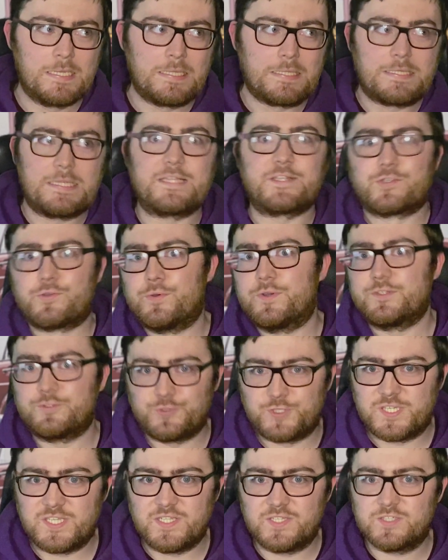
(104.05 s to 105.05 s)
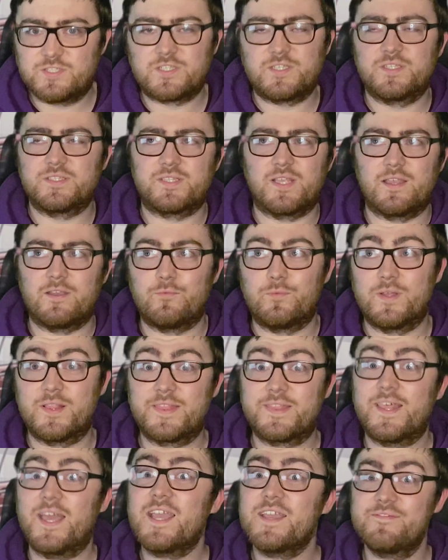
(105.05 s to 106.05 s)
That's going to change because I will
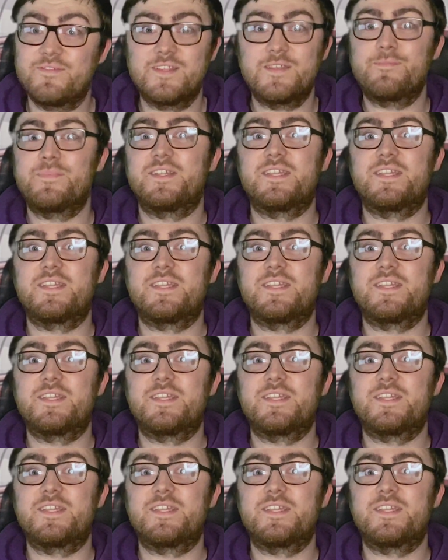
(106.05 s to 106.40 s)
thankfully be